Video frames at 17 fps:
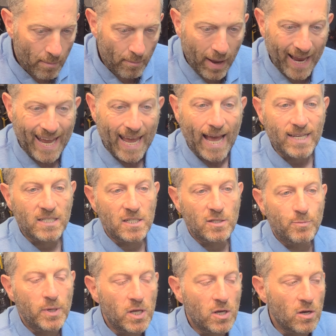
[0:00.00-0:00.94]
My guess
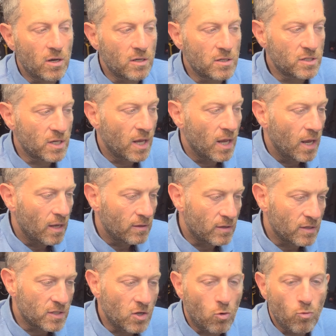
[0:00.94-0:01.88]
is because
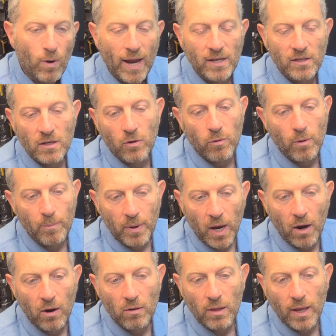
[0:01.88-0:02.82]
there's no right to repair